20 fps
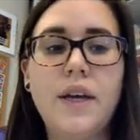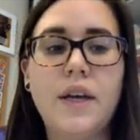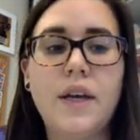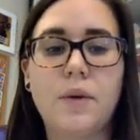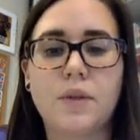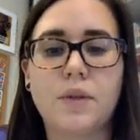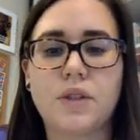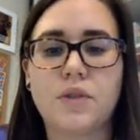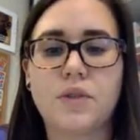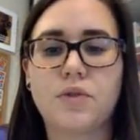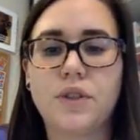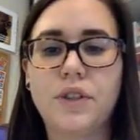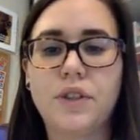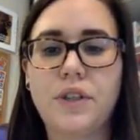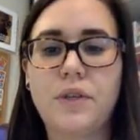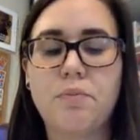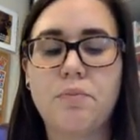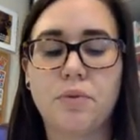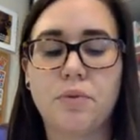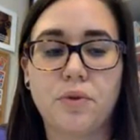It was a
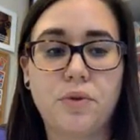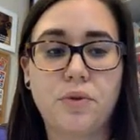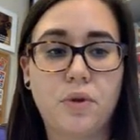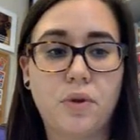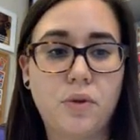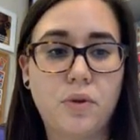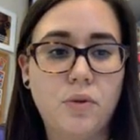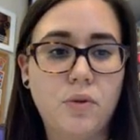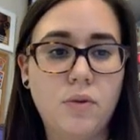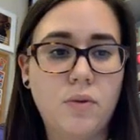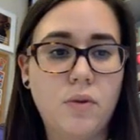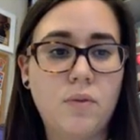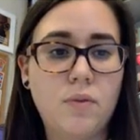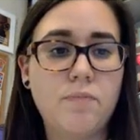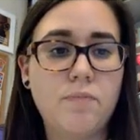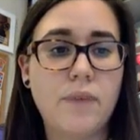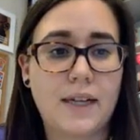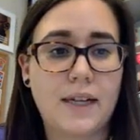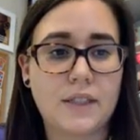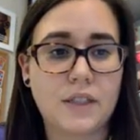really brutal
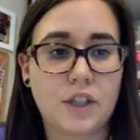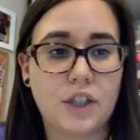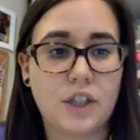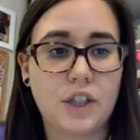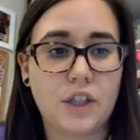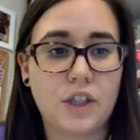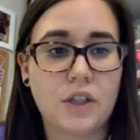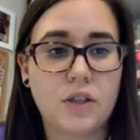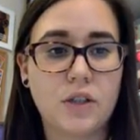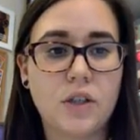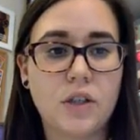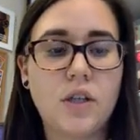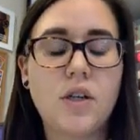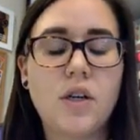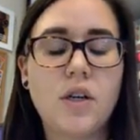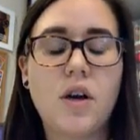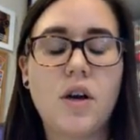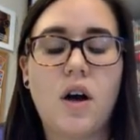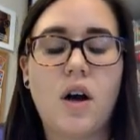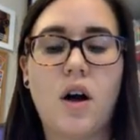massacre.
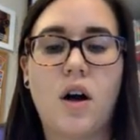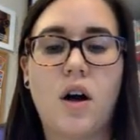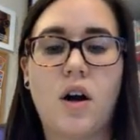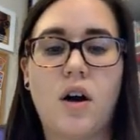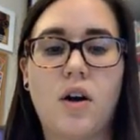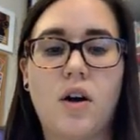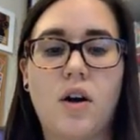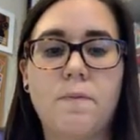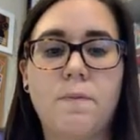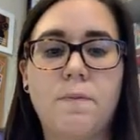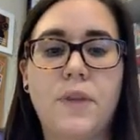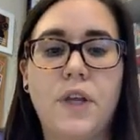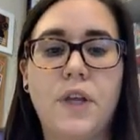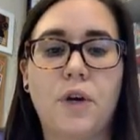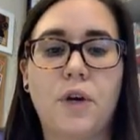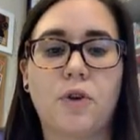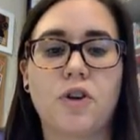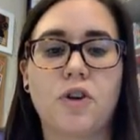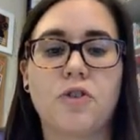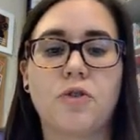
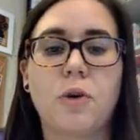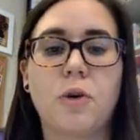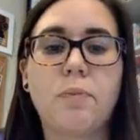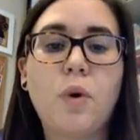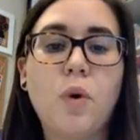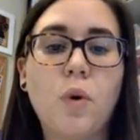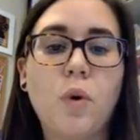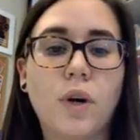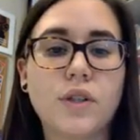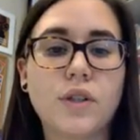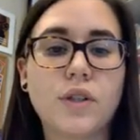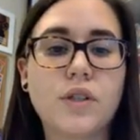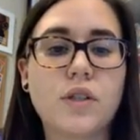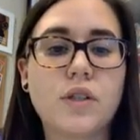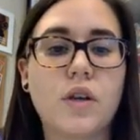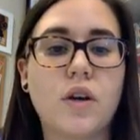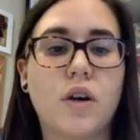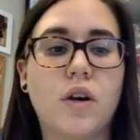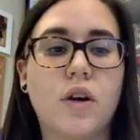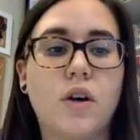There were reports
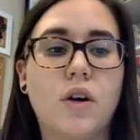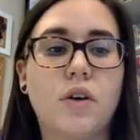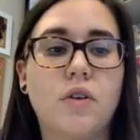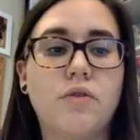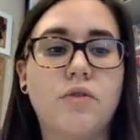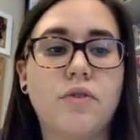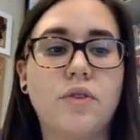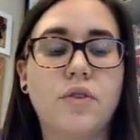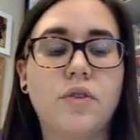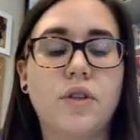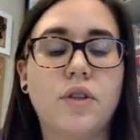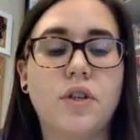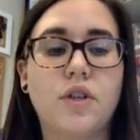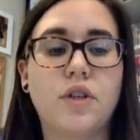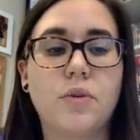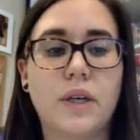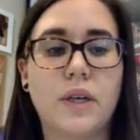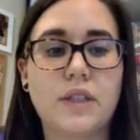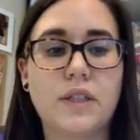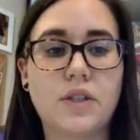of the
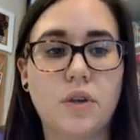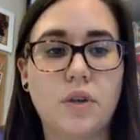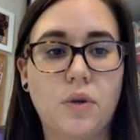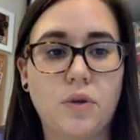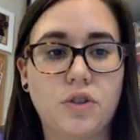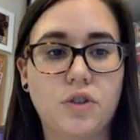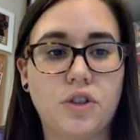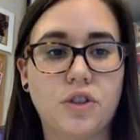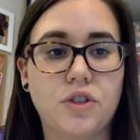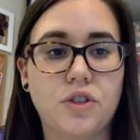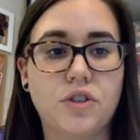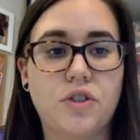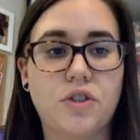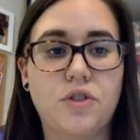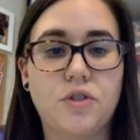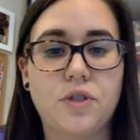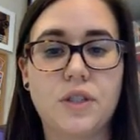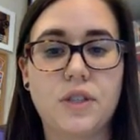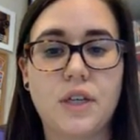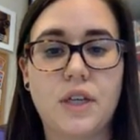U.S. soldiers
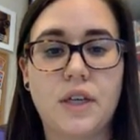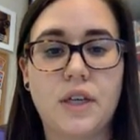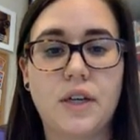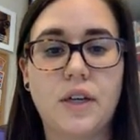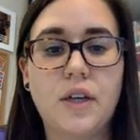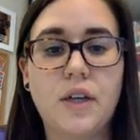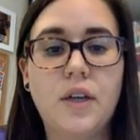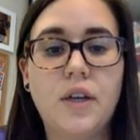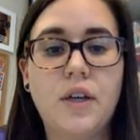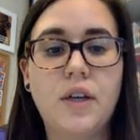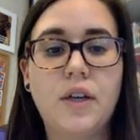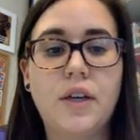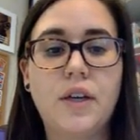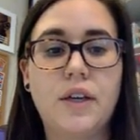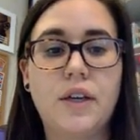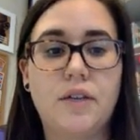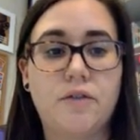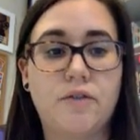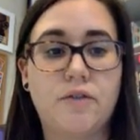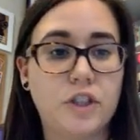using
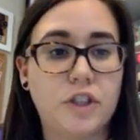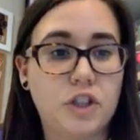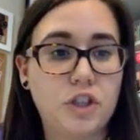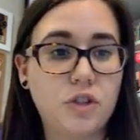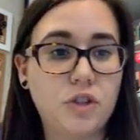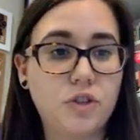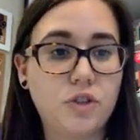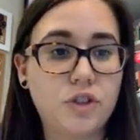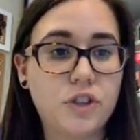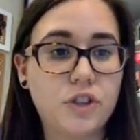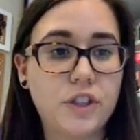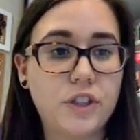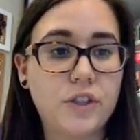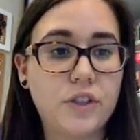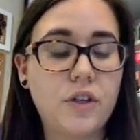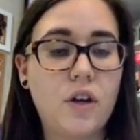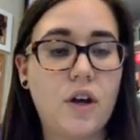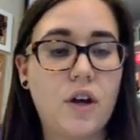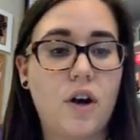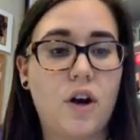infant
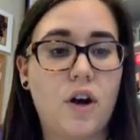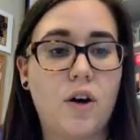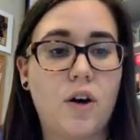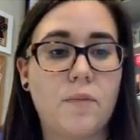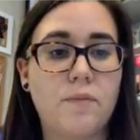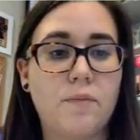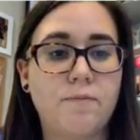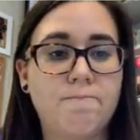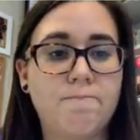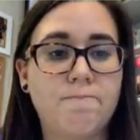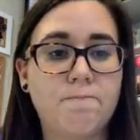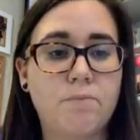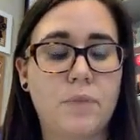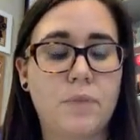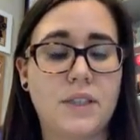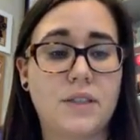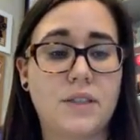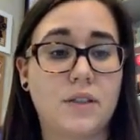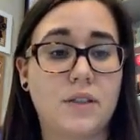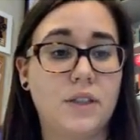children,
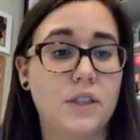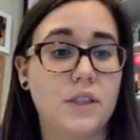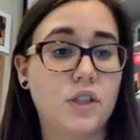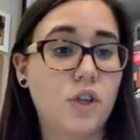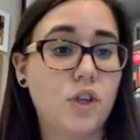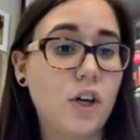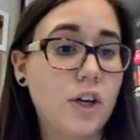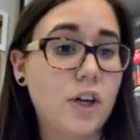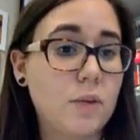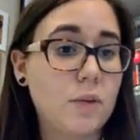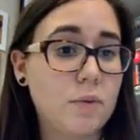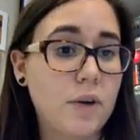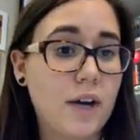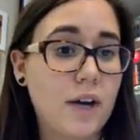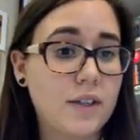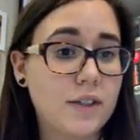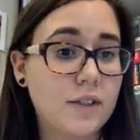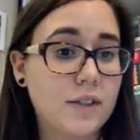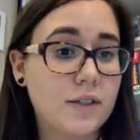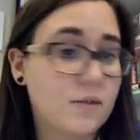basically as target
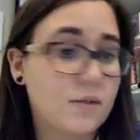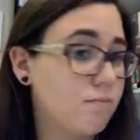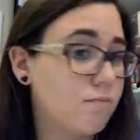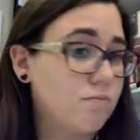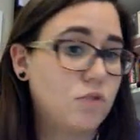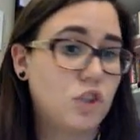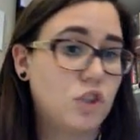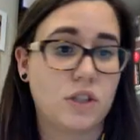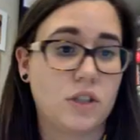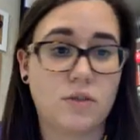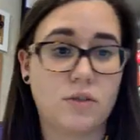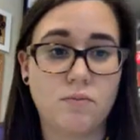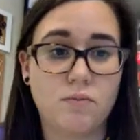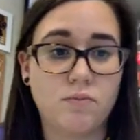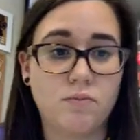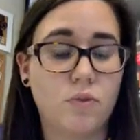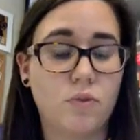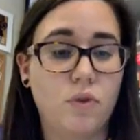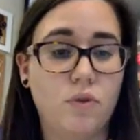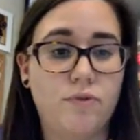practice, just
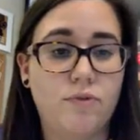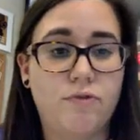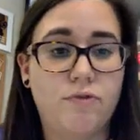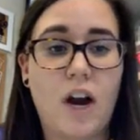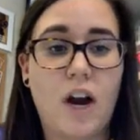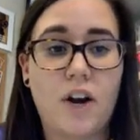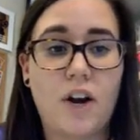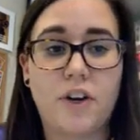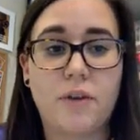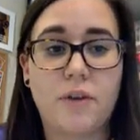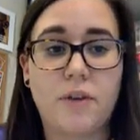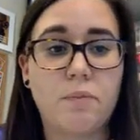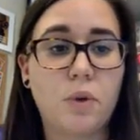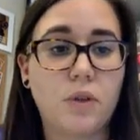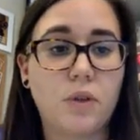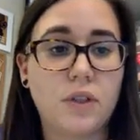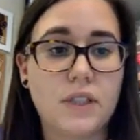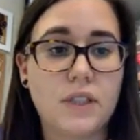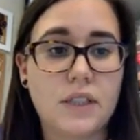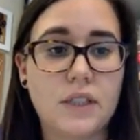firing
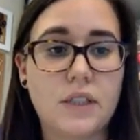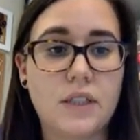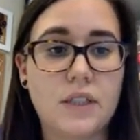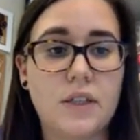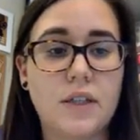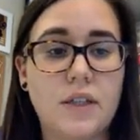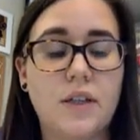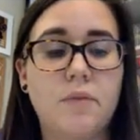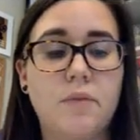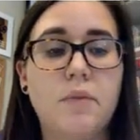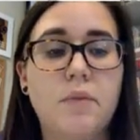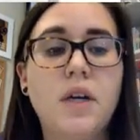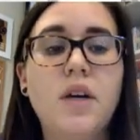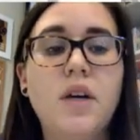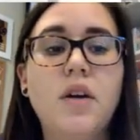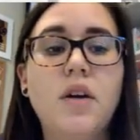bullets into them.